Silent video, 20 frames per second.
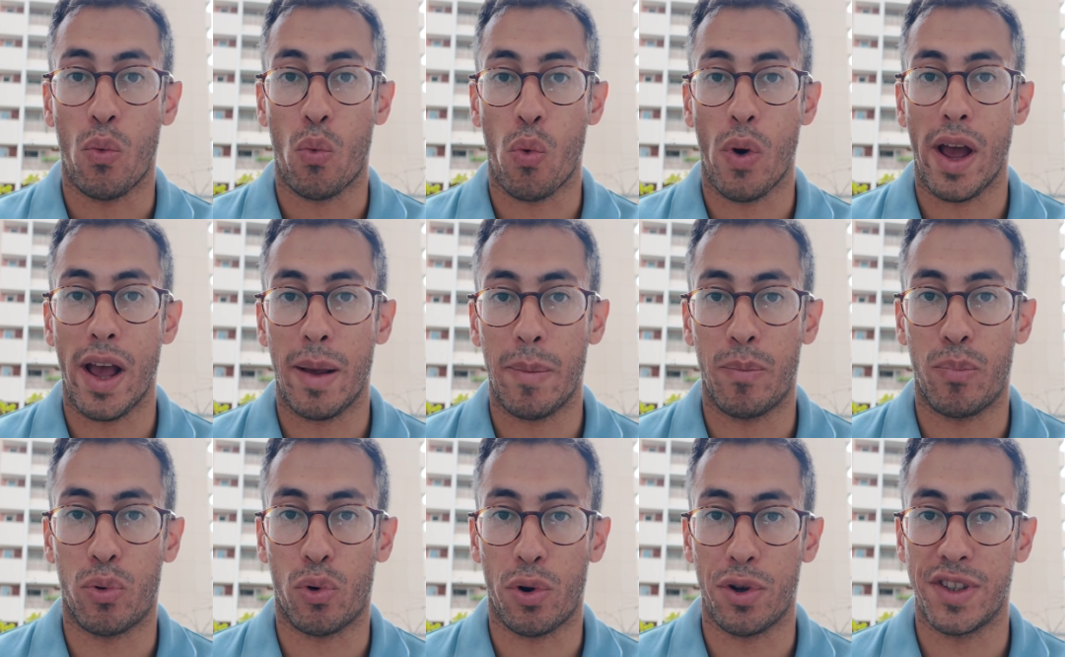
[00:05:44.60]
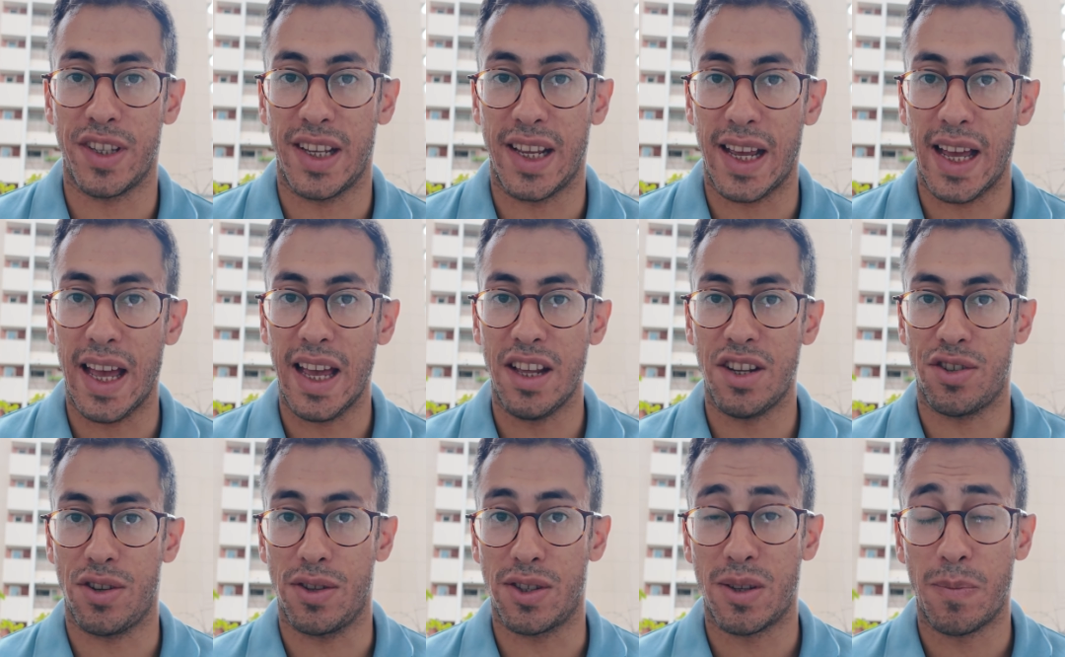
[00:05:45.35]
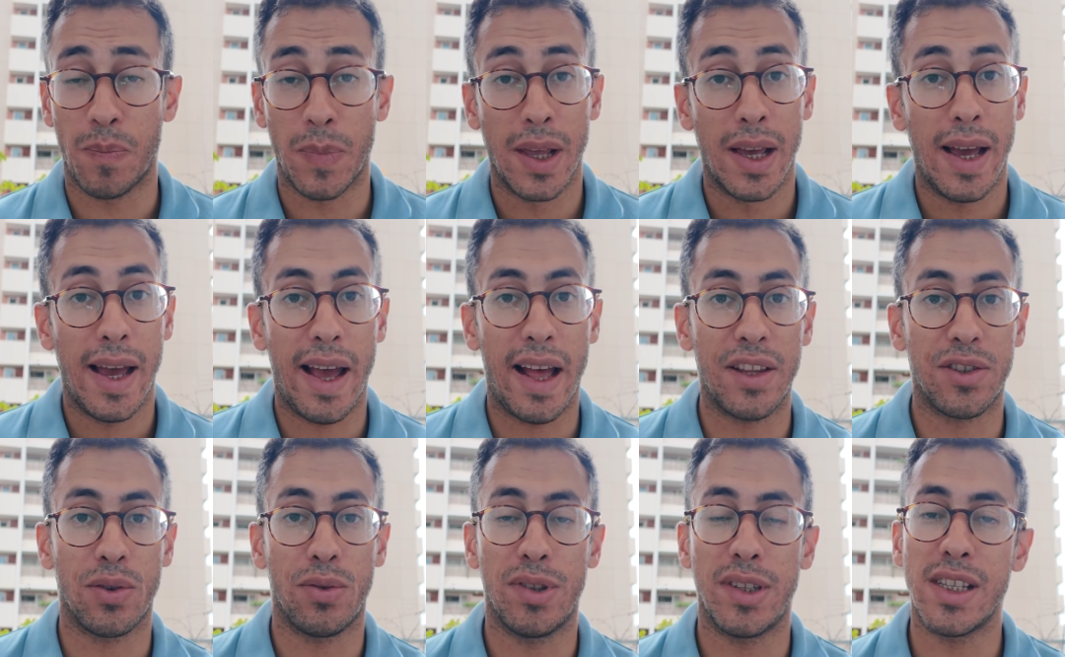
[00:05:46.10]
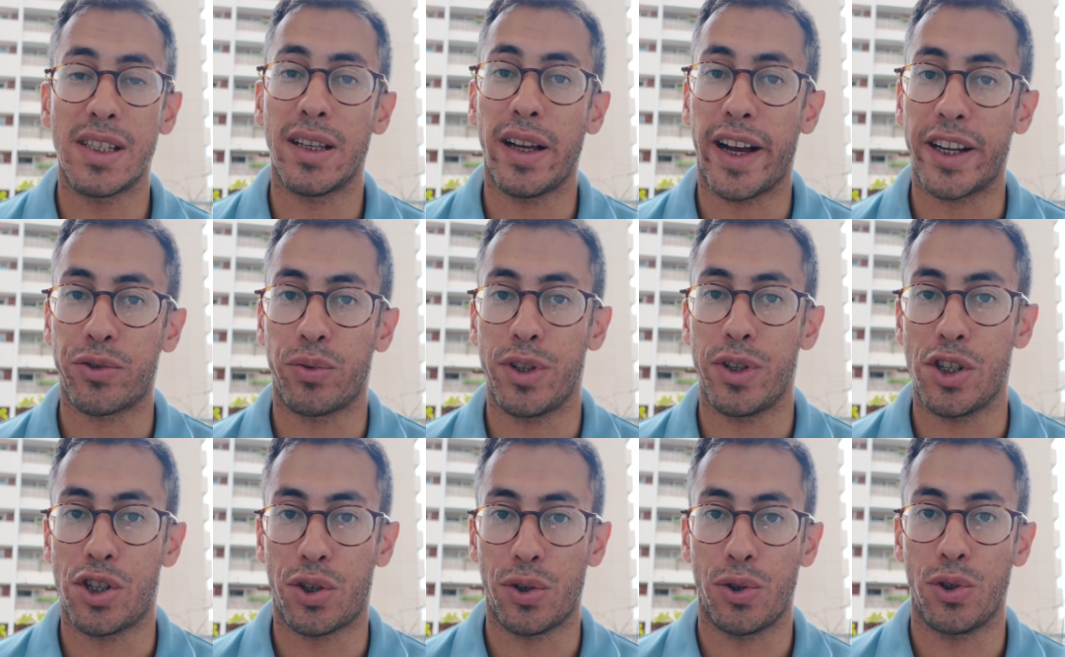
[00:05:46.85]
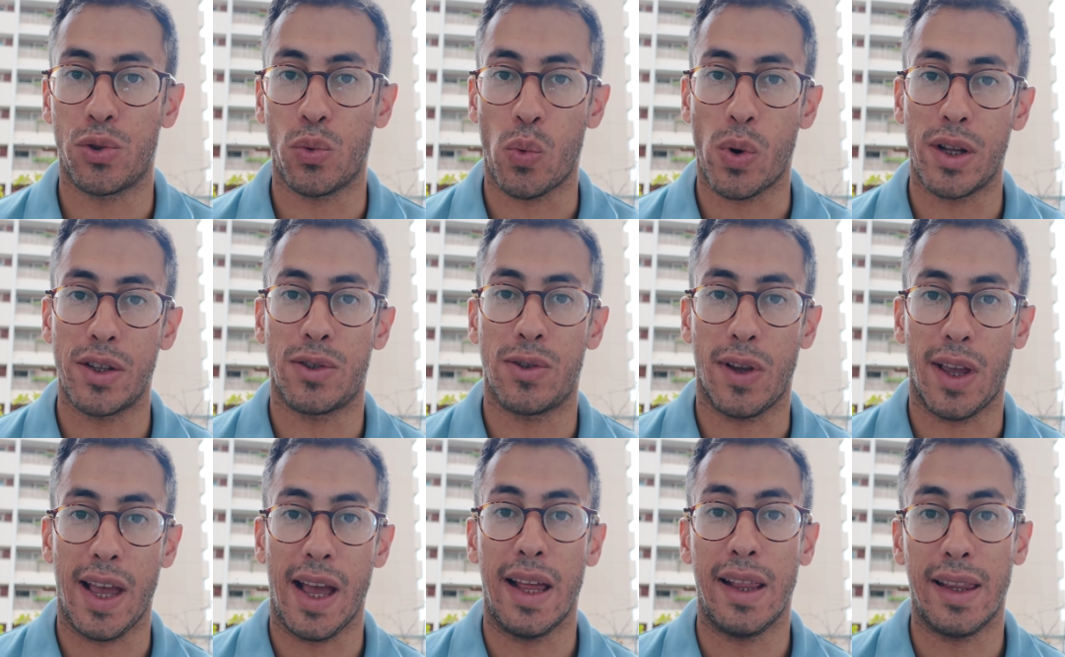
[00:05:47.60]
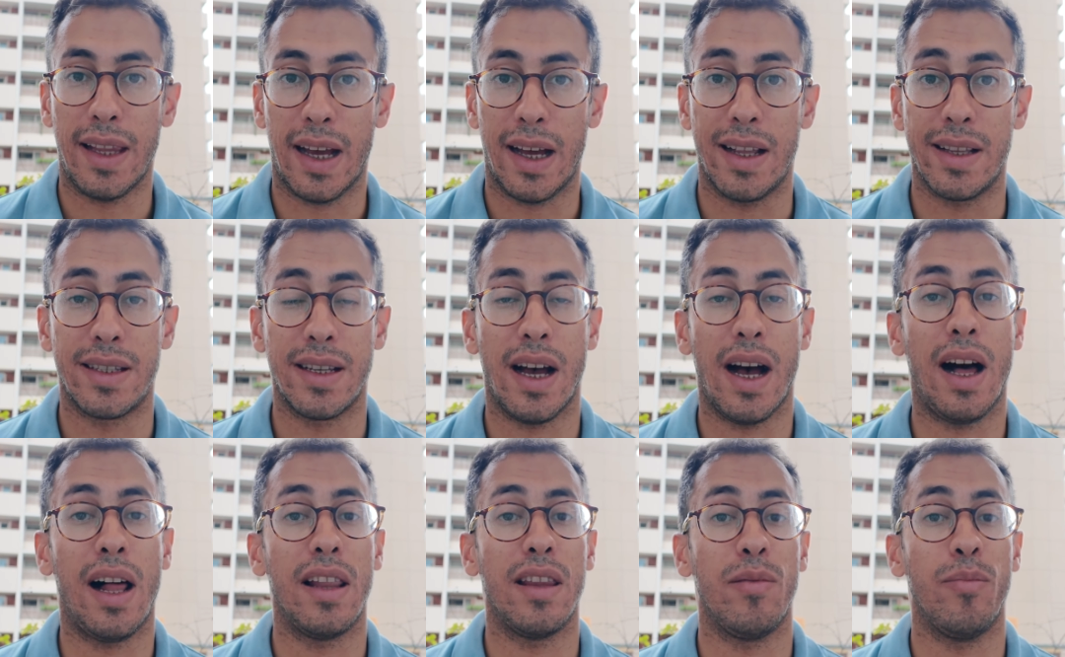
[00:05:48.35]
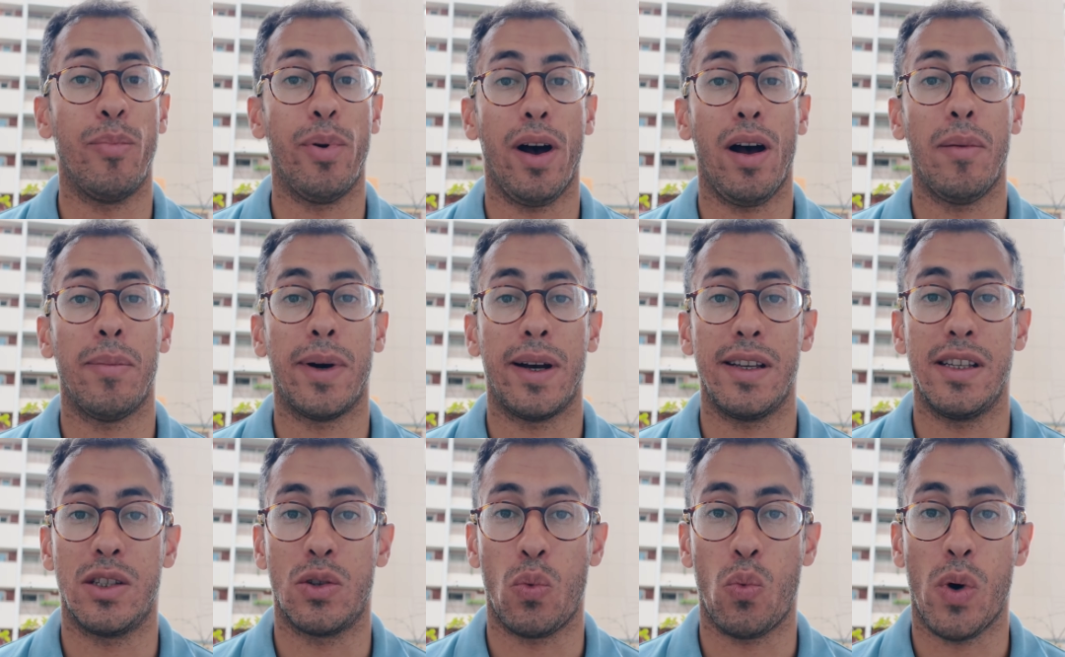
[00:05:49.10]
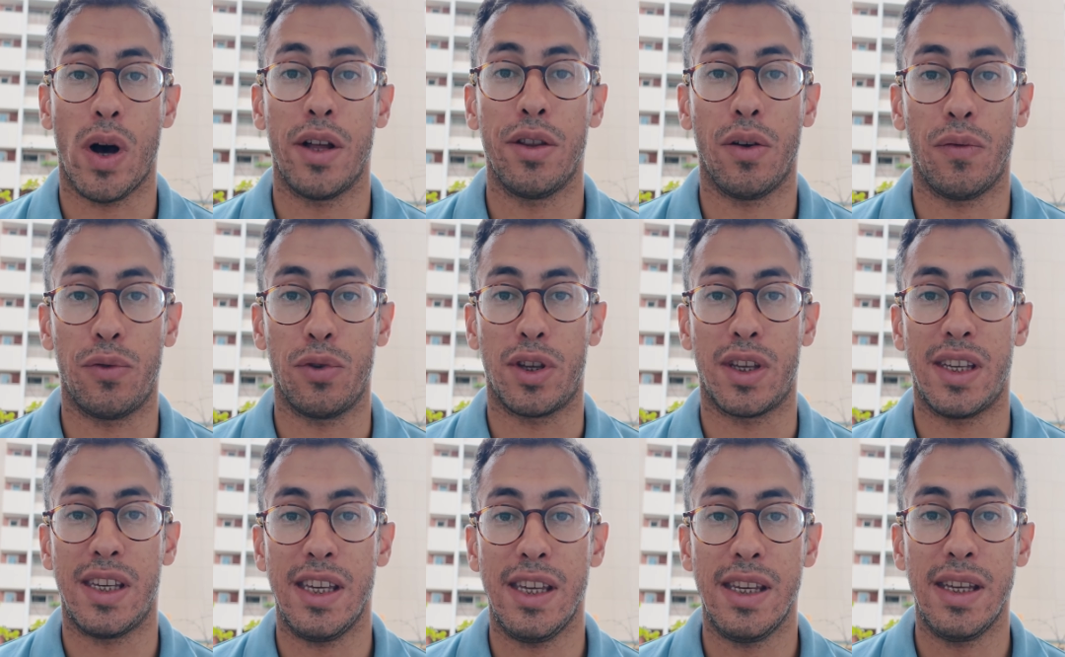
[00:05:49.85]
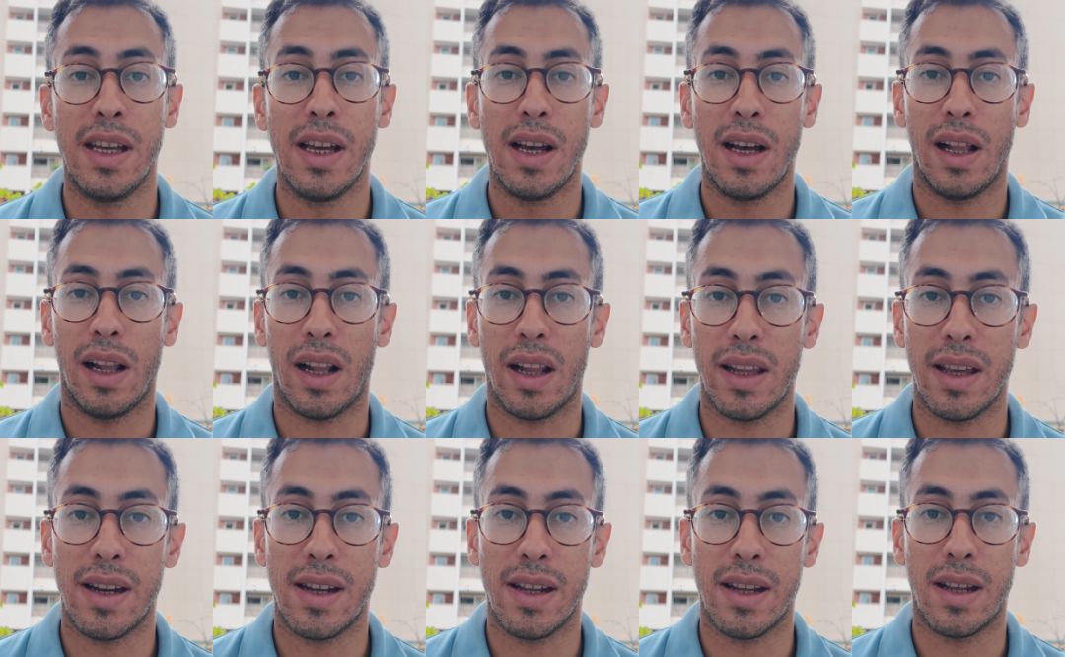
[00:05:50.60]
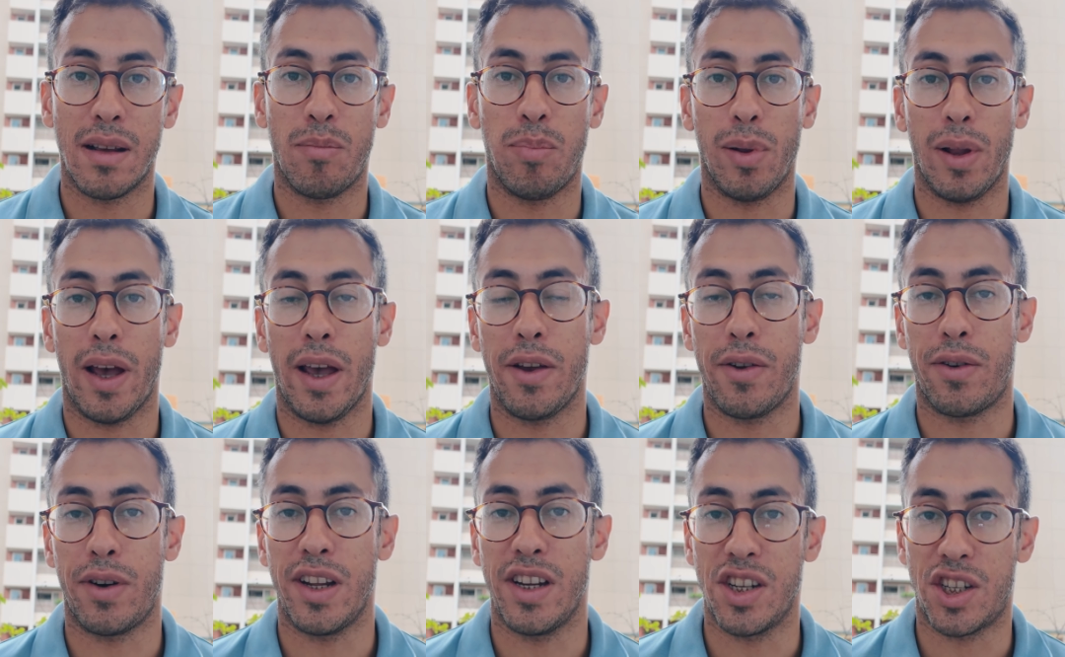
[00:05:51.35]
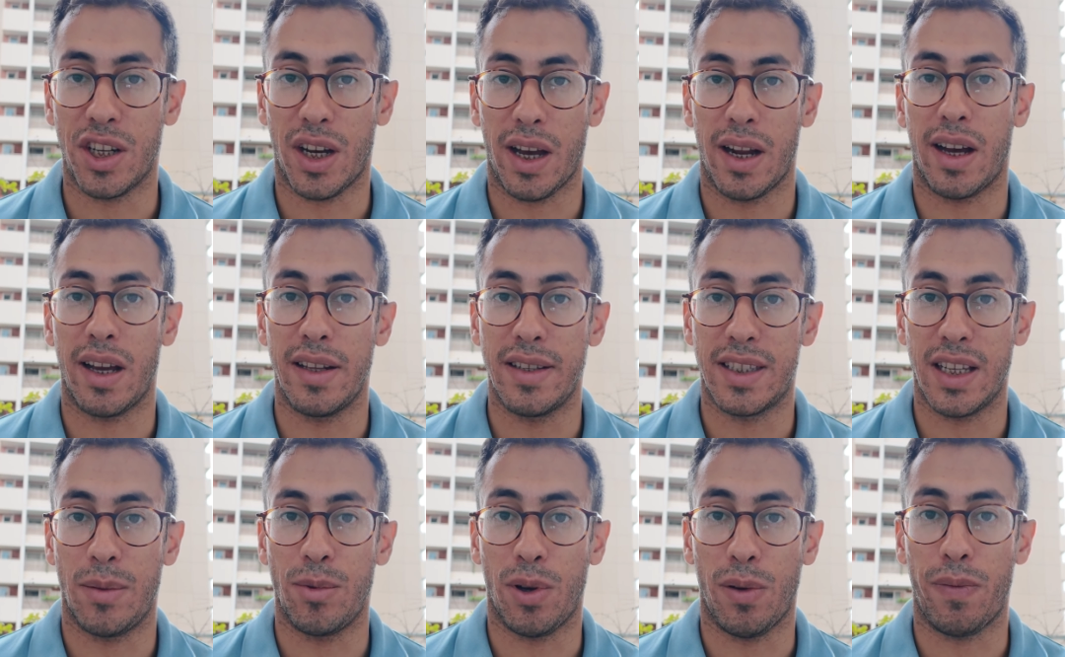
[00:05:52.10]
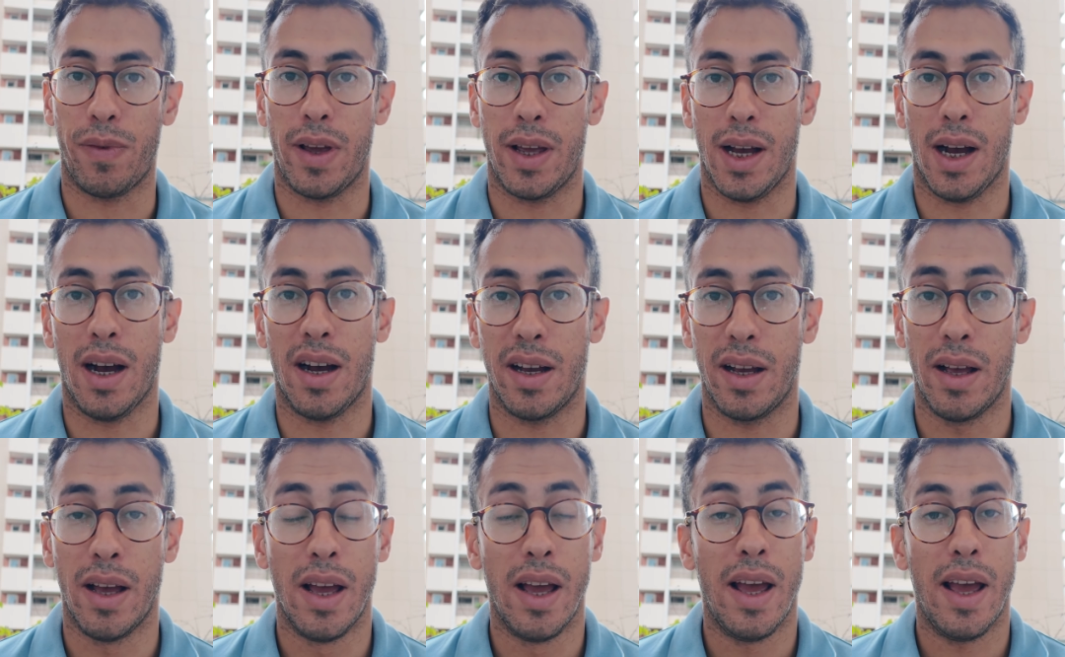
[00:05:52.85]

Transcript: web browsing agents. And so this actually shows once again that Alibaba is one of the key leading player in China in terms of AI.